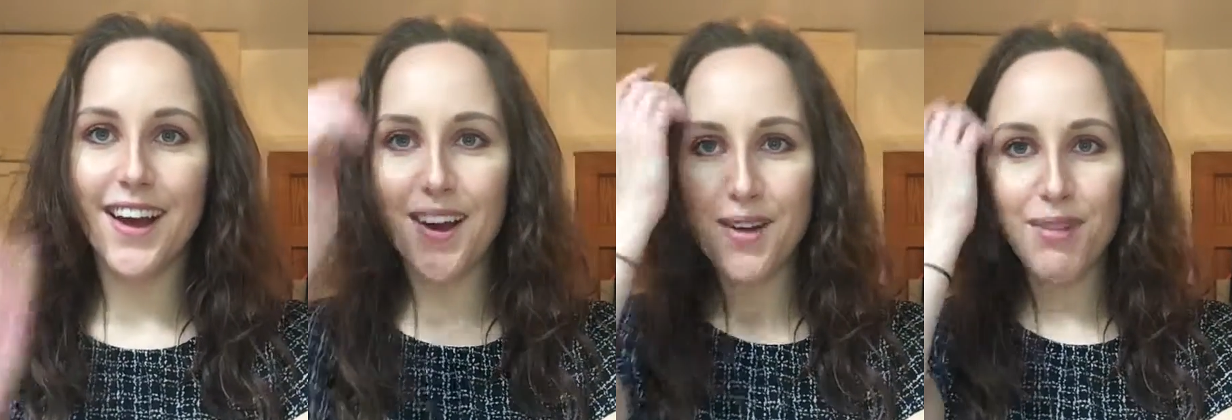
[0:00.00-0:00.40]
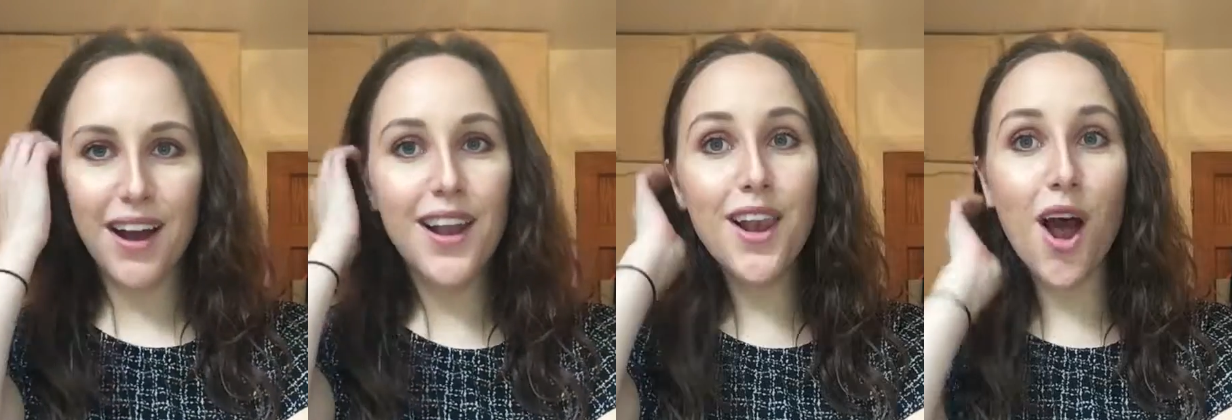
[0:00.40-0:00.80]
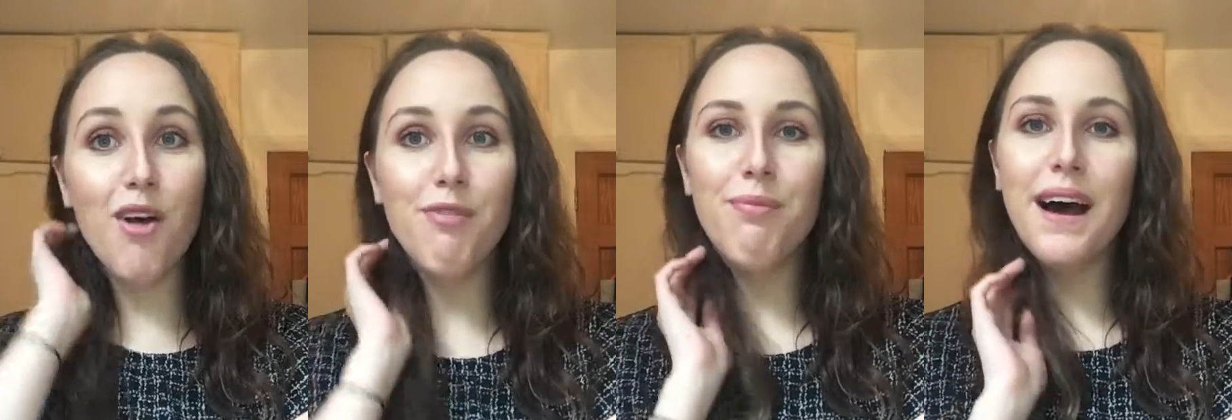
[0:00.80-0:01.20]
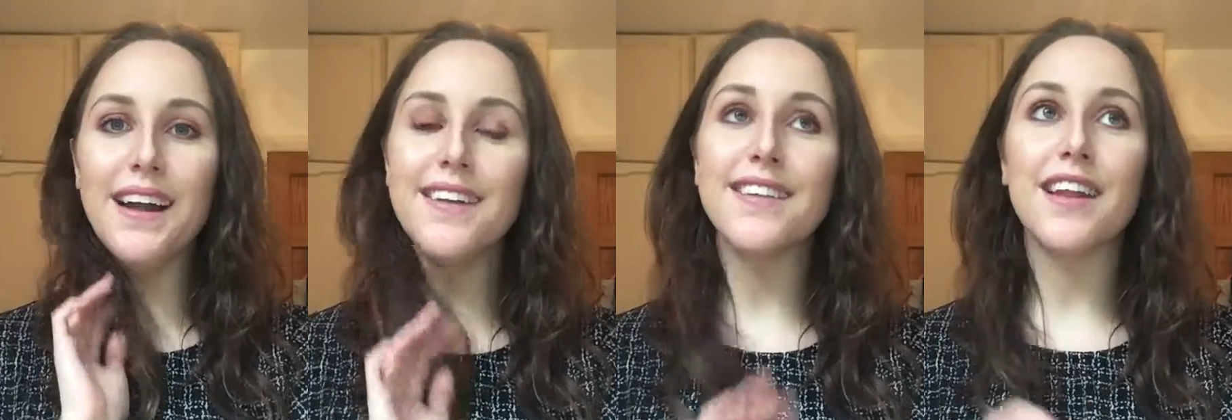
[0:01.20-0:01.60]
I love
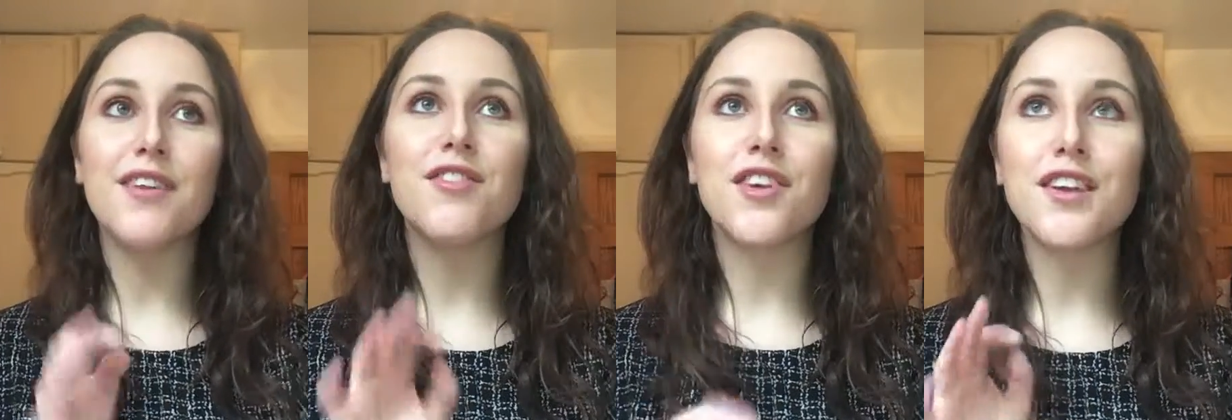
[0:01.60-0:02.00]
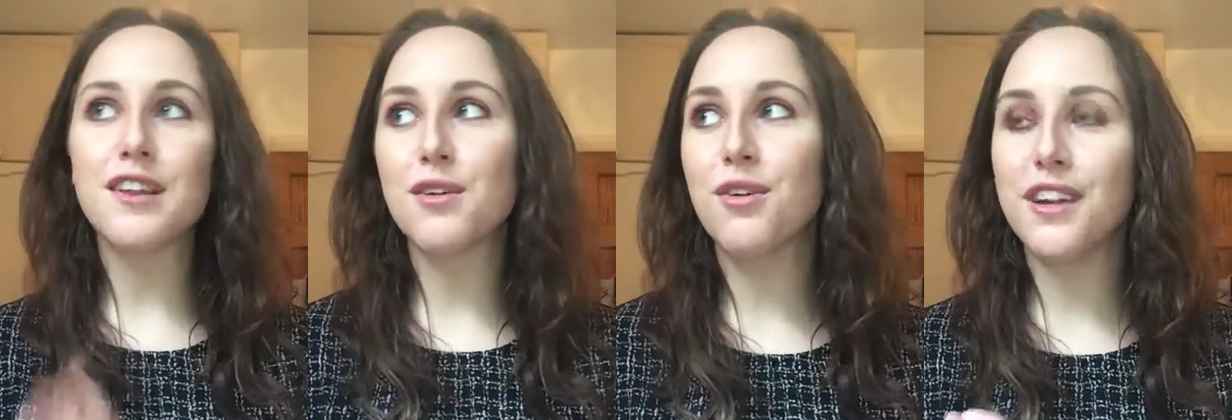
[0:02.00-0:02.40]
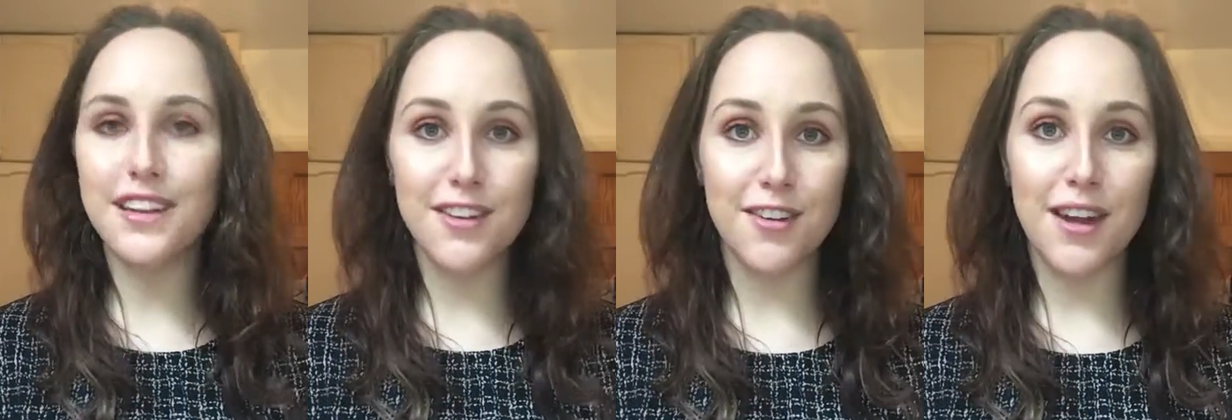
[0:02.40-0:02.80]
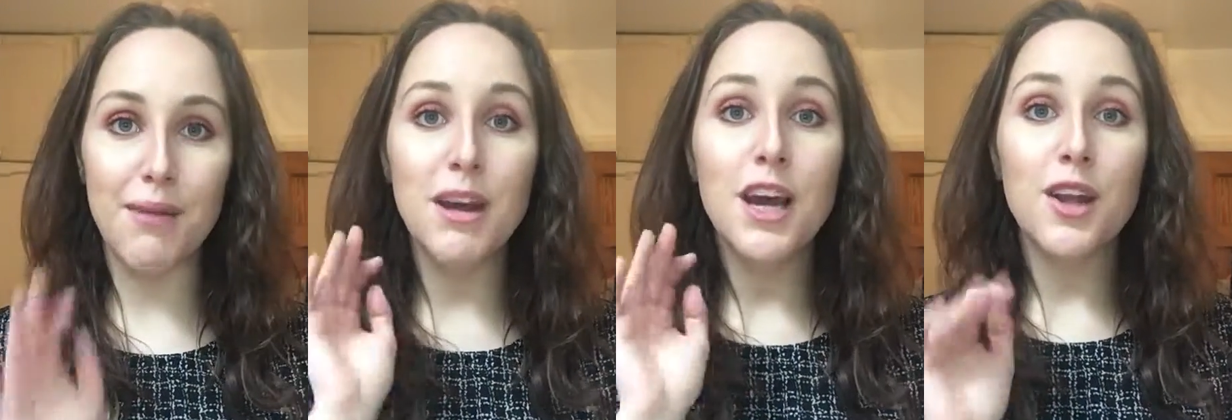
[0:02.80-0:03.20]
pandas, and I've just saw on Instagram